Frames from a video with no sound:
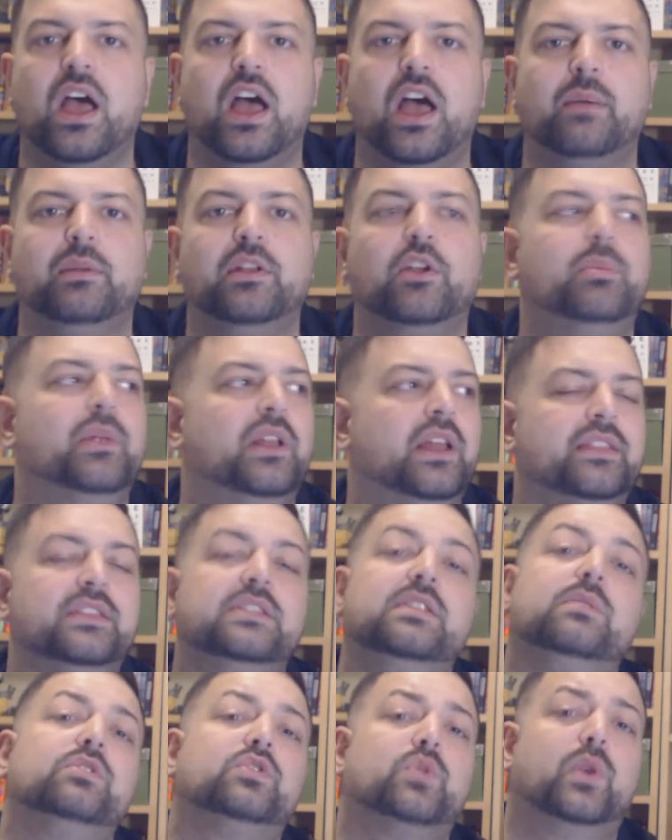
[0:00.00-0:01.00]
A little bit like they
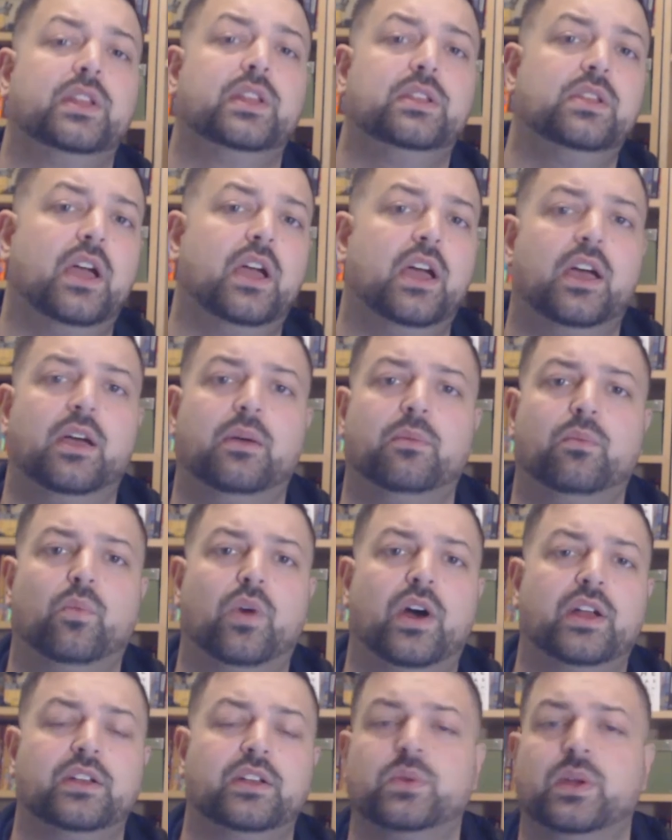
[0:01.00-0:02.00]
did with 21
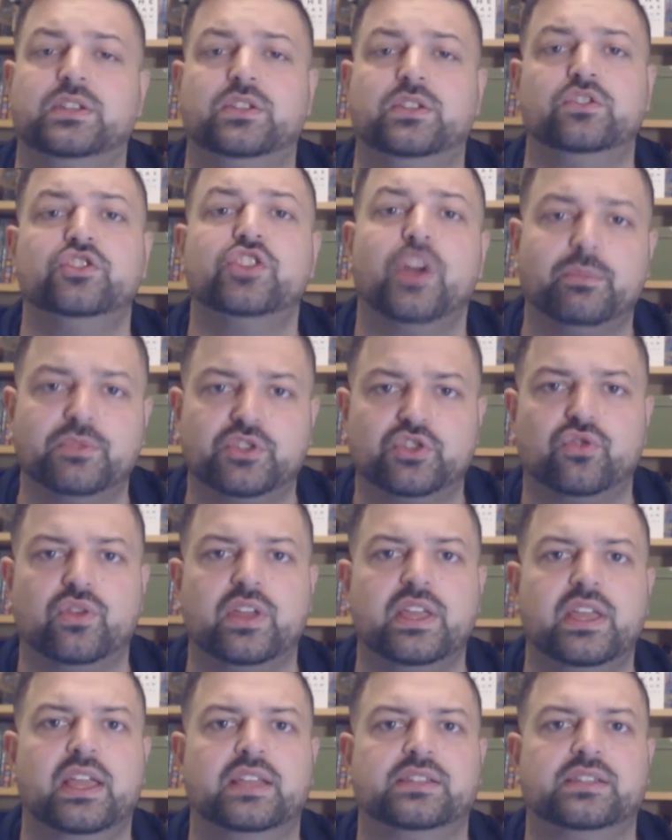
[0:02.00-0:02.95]
and 22 Jump Street.